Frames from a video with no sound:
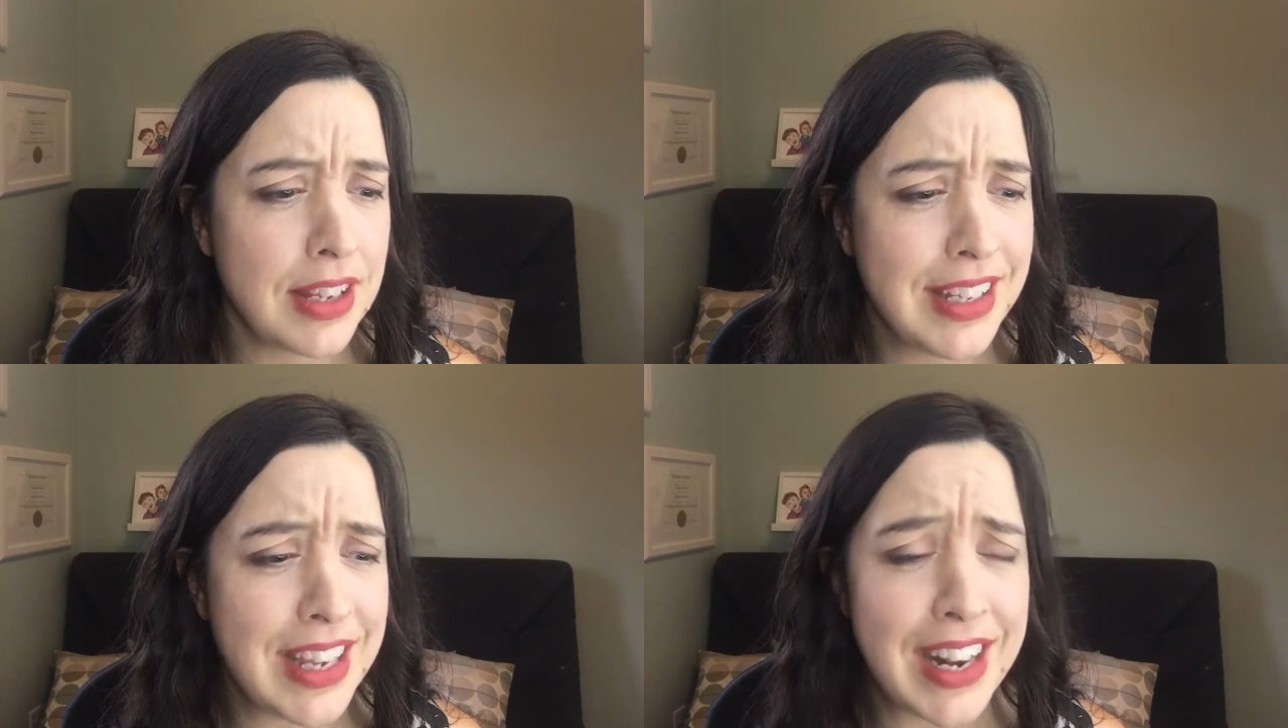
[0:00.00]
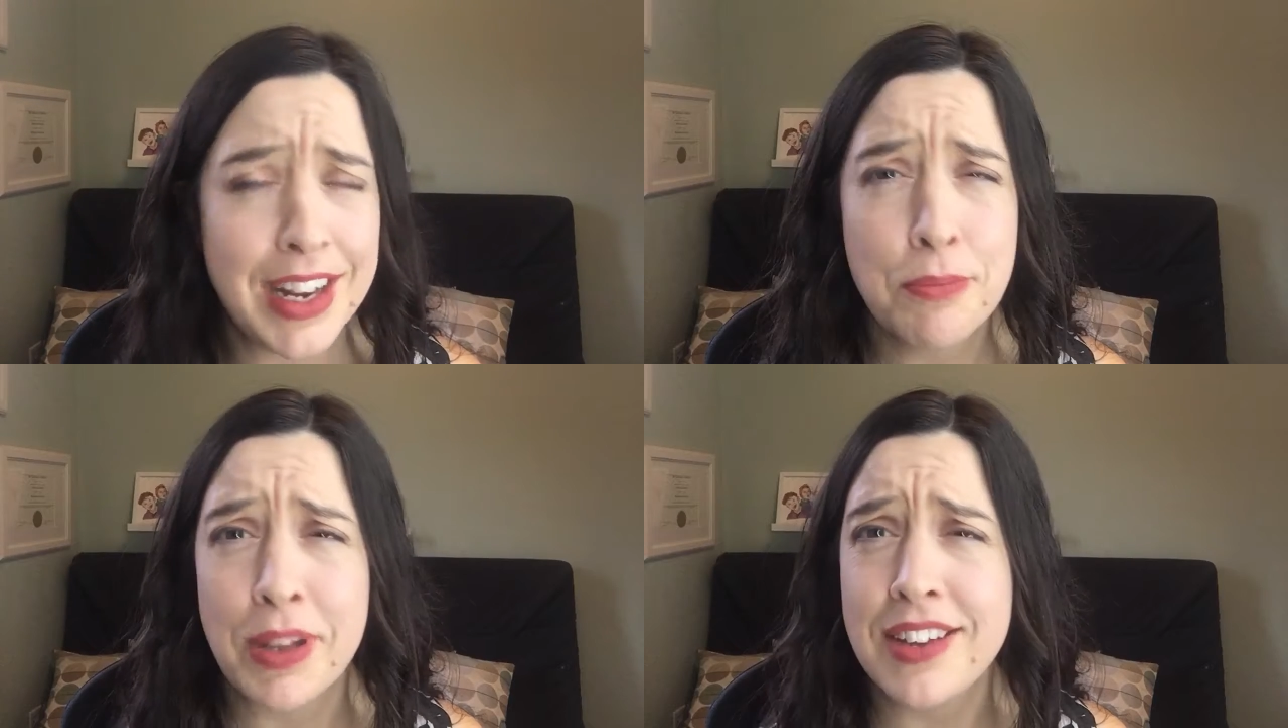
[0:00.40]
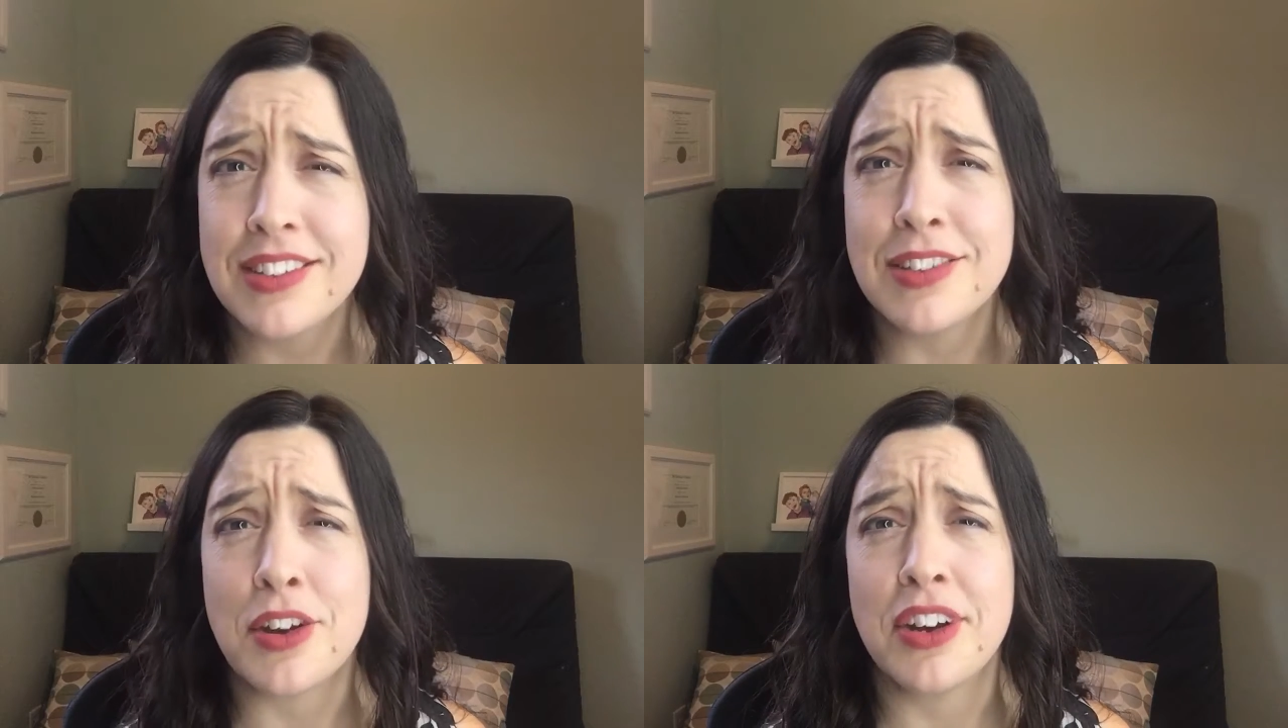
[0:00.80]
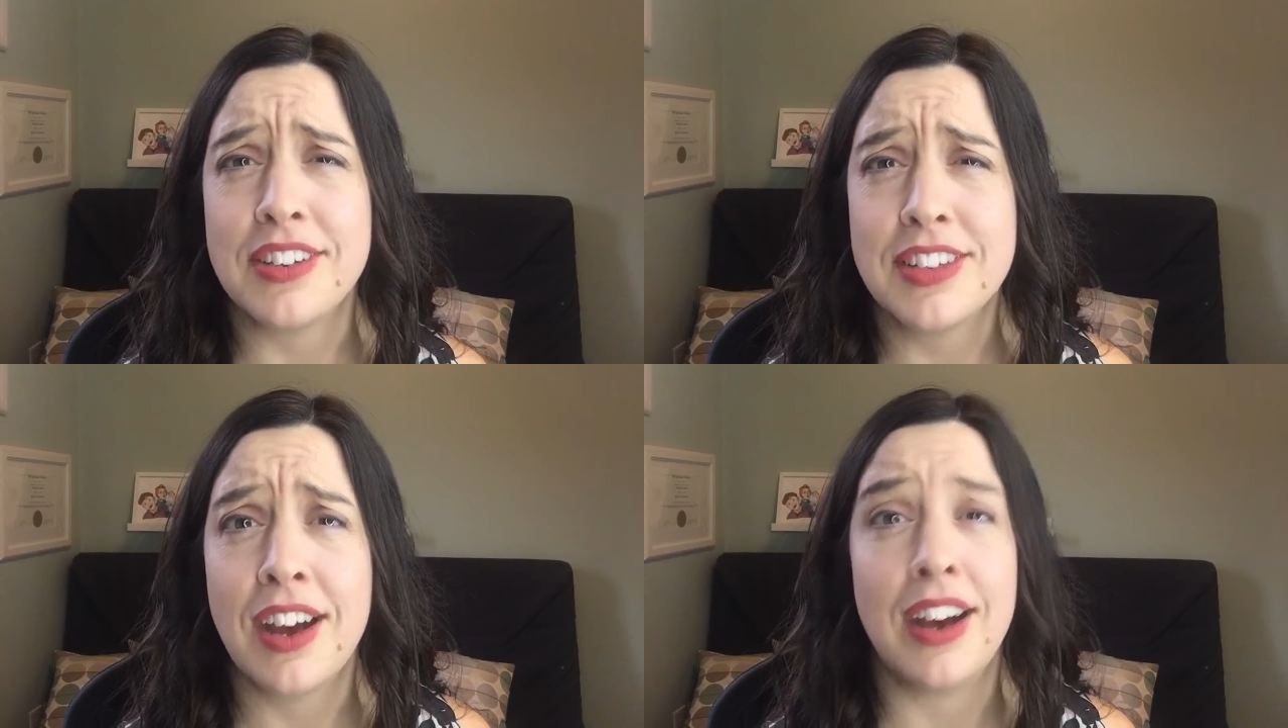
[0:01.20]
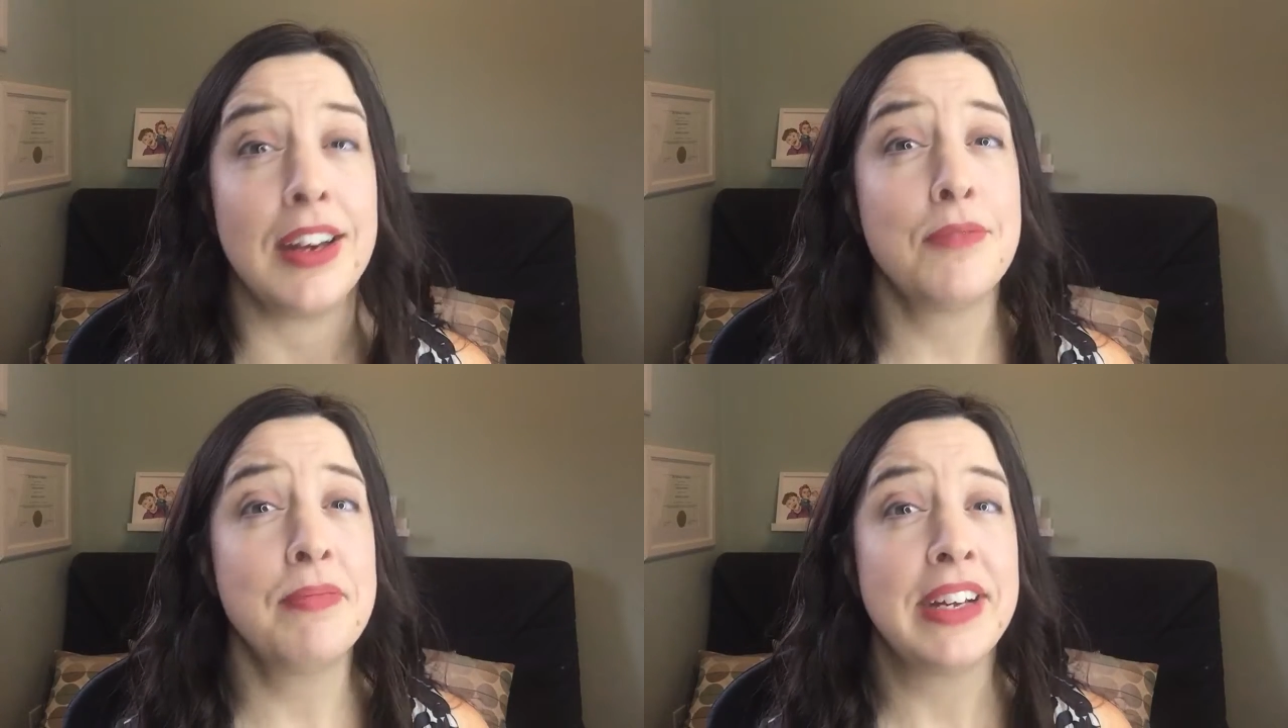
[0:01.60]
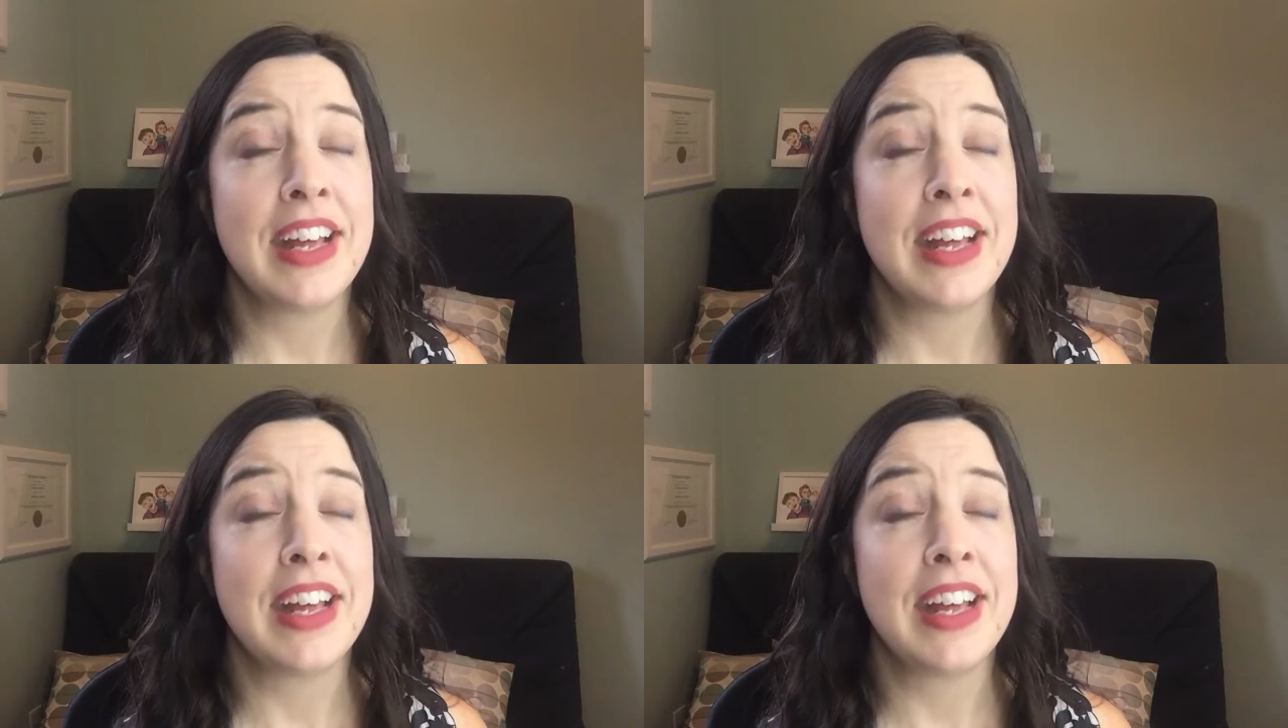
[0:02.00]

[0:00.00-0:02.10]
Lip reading: getting places on time,